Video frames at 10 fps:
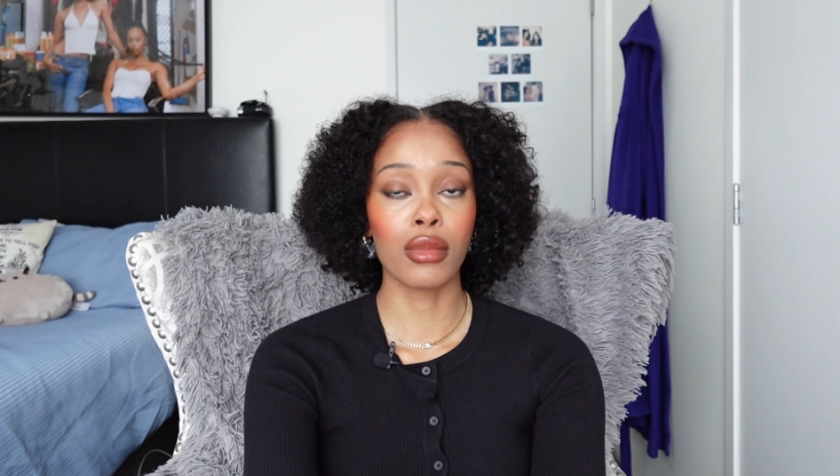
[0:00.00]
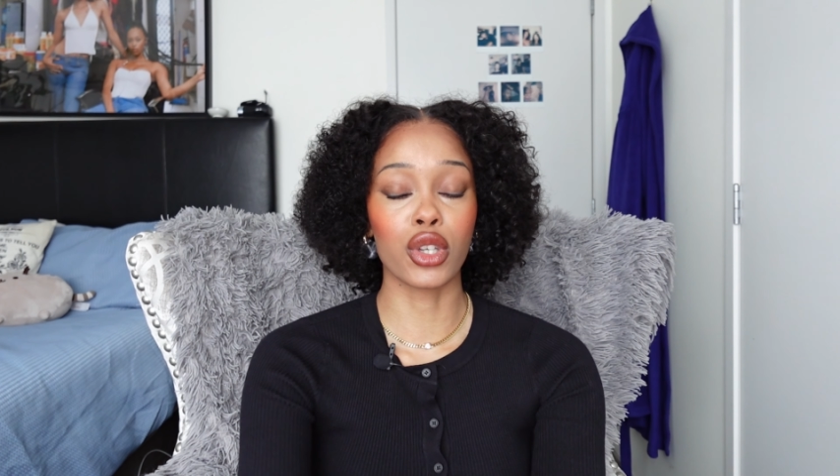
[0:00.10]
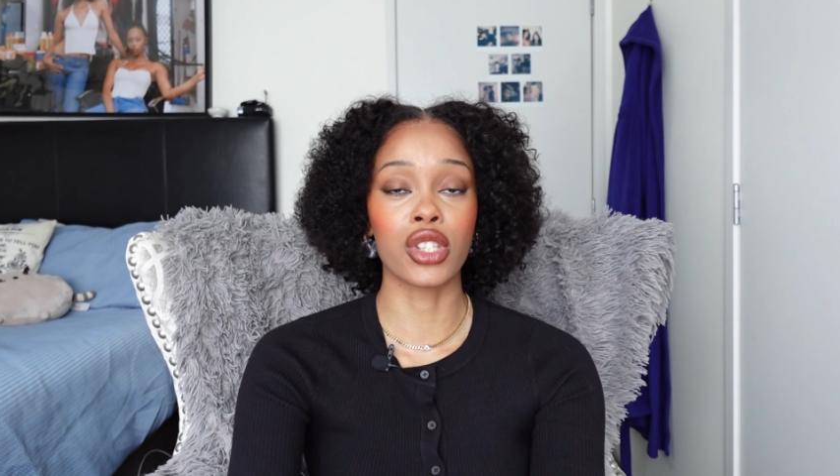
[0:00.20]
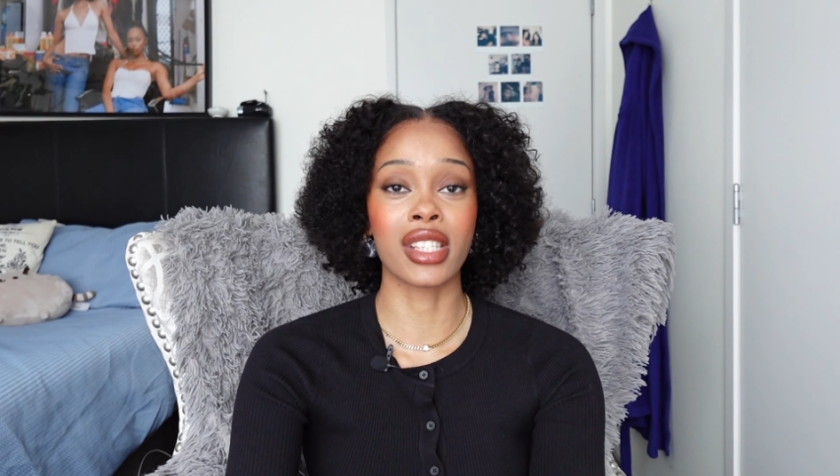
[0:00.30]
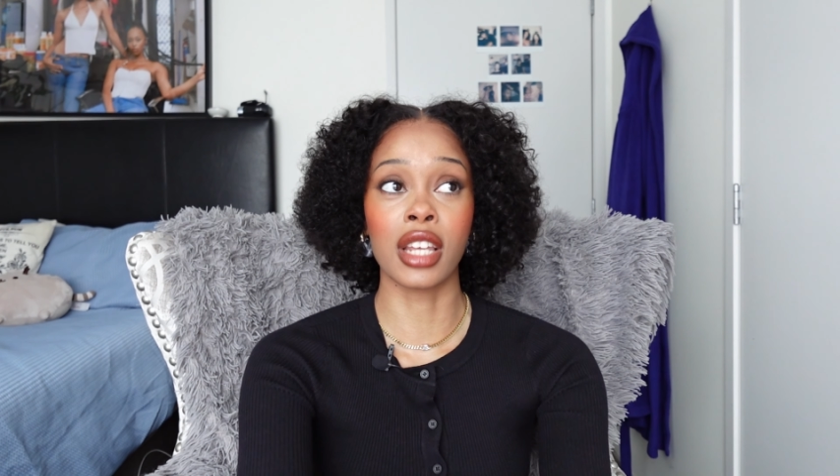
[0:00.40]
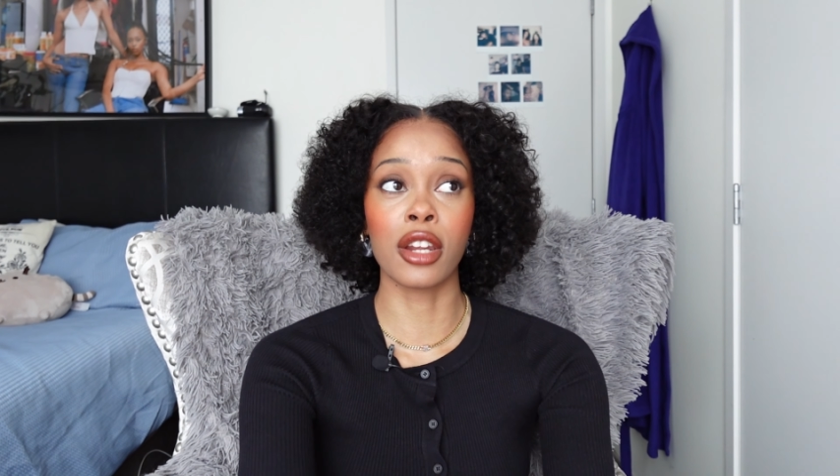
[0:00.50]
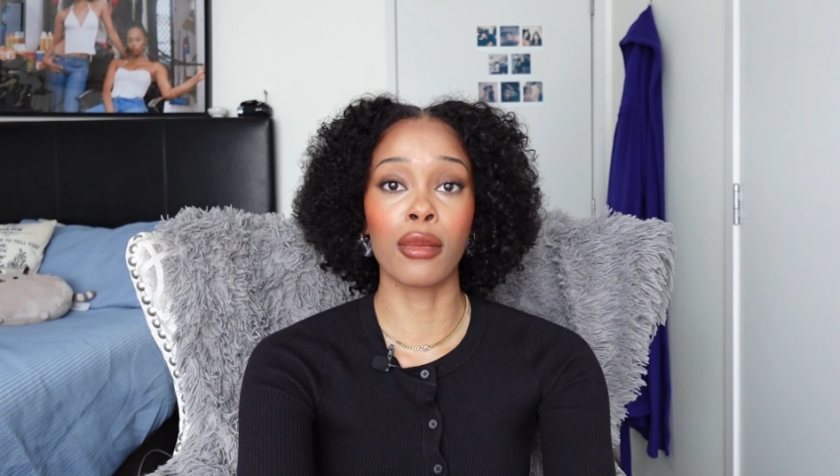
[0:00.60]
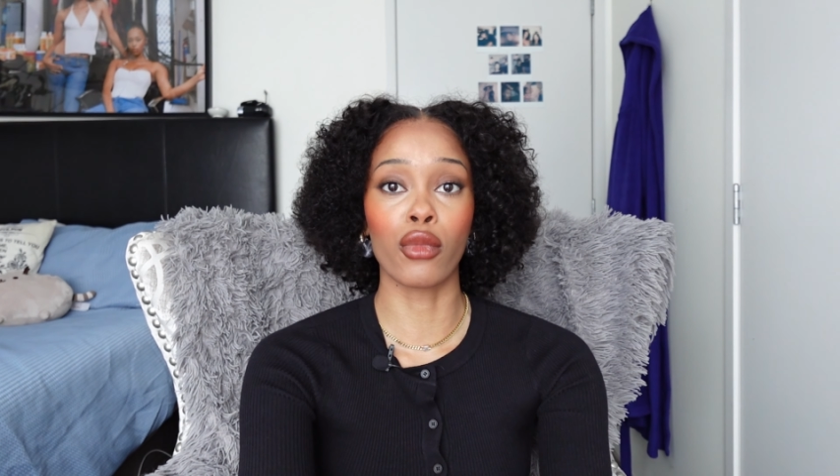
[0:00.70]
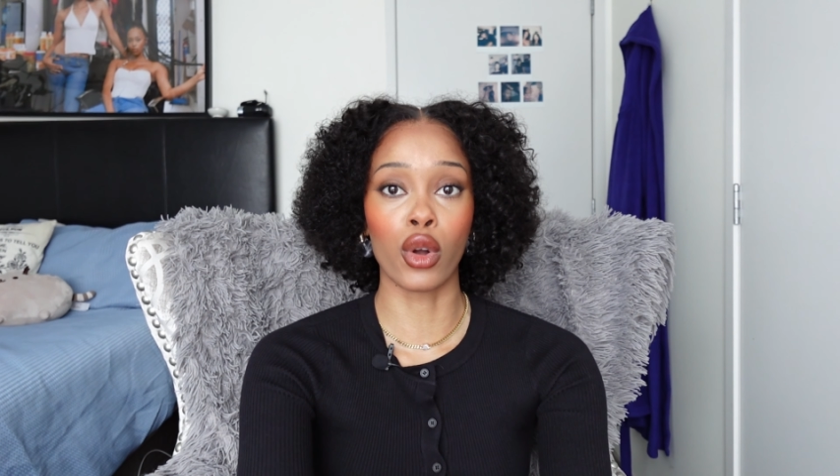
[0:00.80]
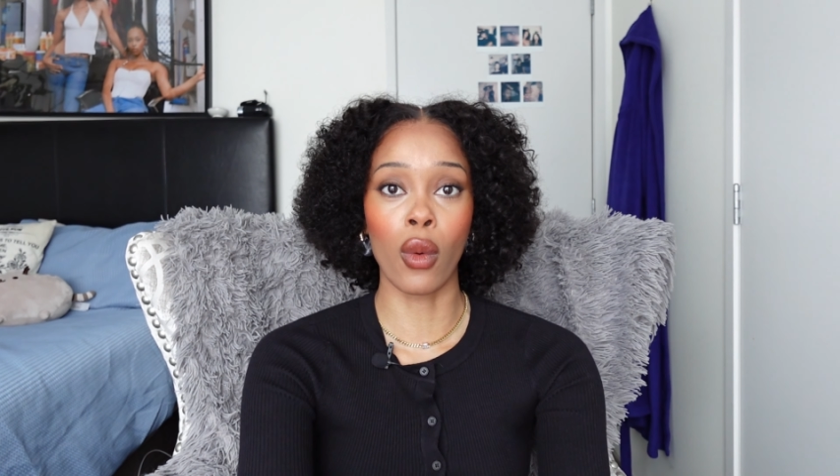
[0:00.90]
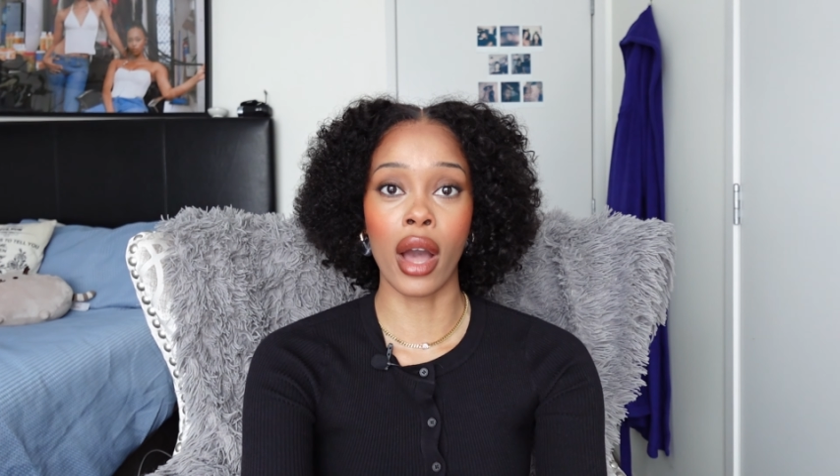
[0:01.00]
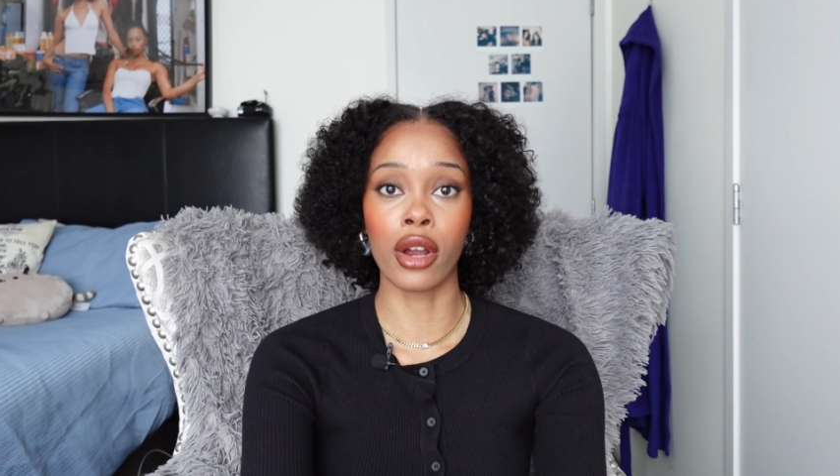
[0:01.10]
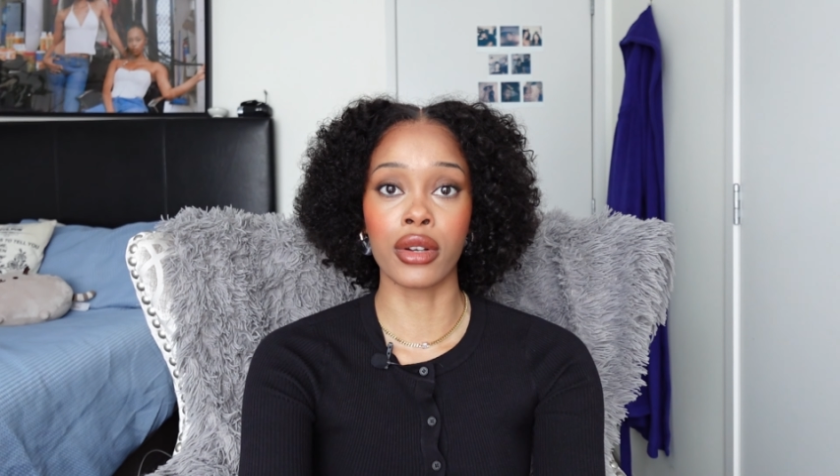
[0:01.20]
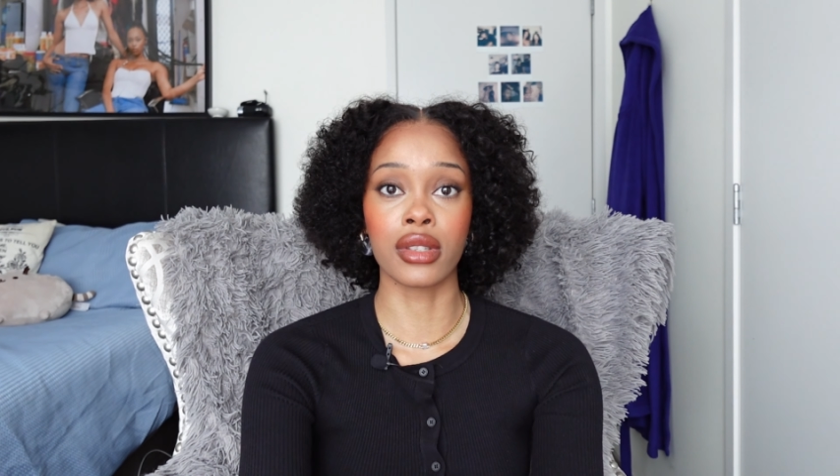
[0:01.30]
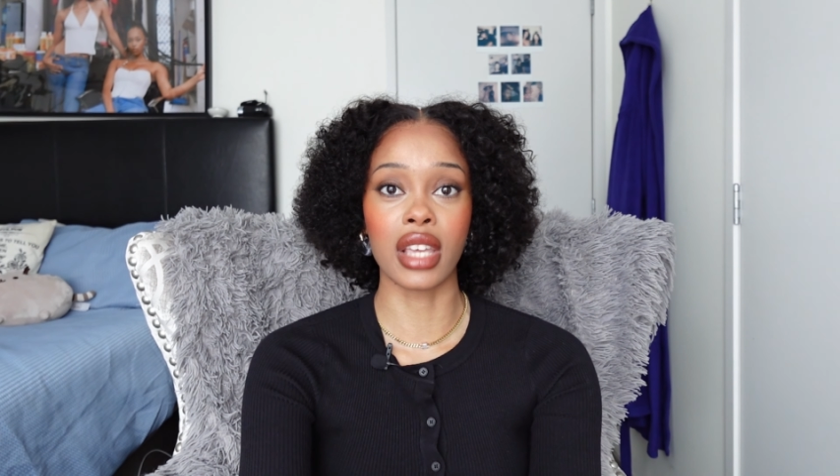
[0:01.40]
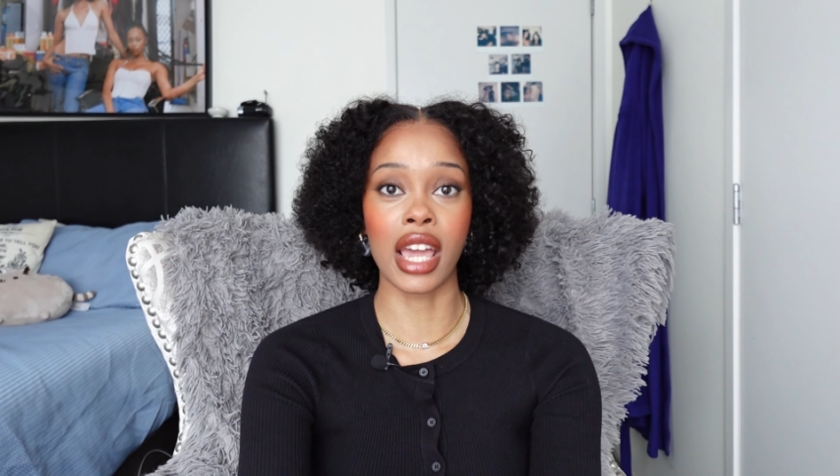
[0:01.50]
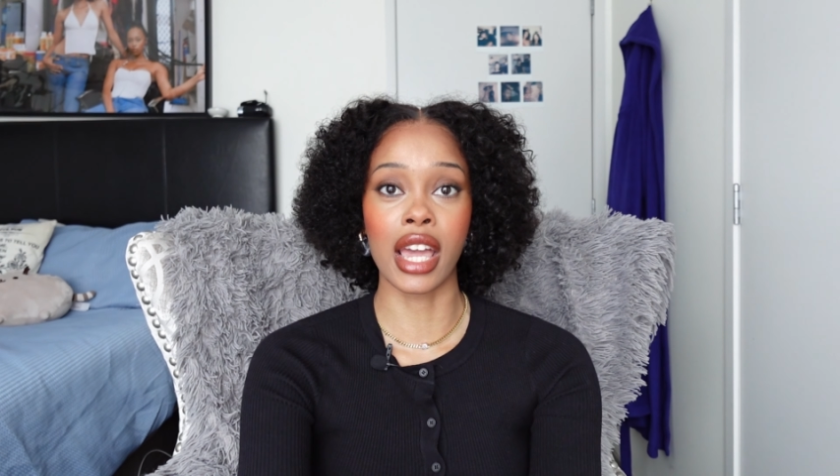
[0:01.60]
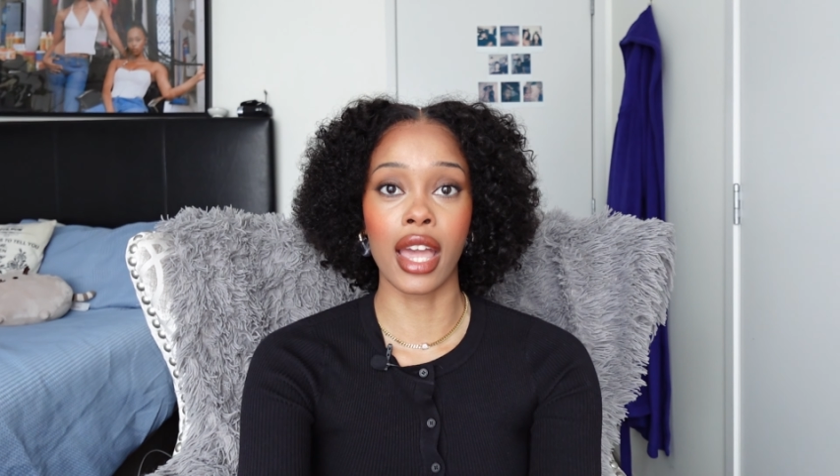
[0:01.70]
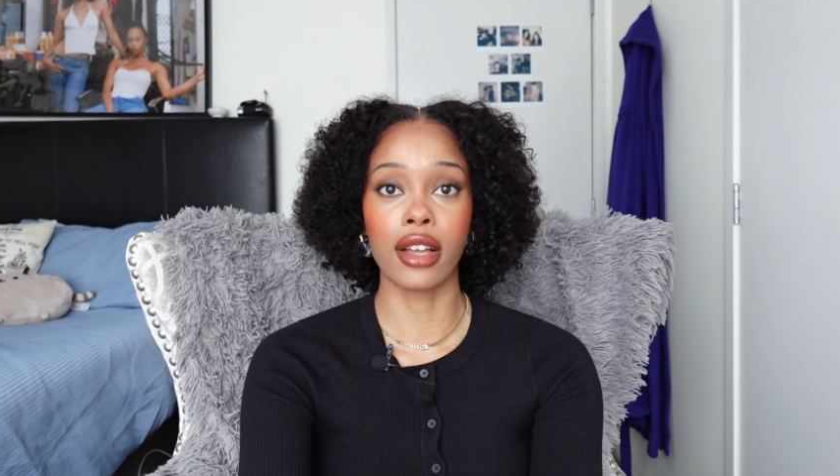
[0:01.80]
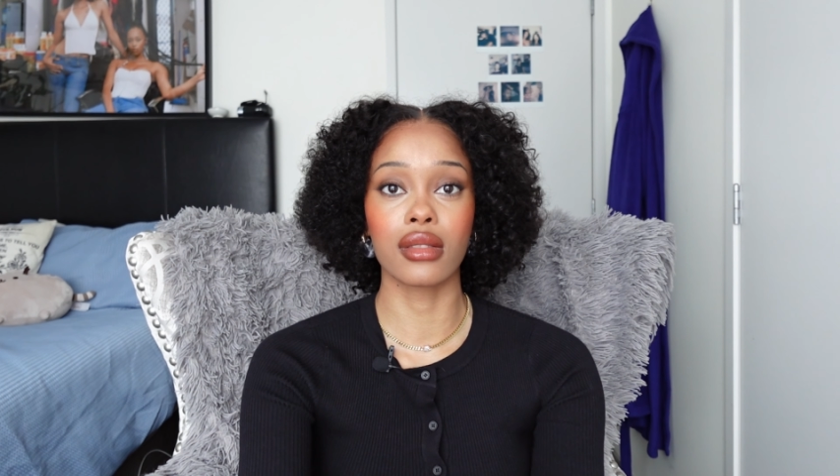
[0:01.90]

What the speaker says: because denim requires a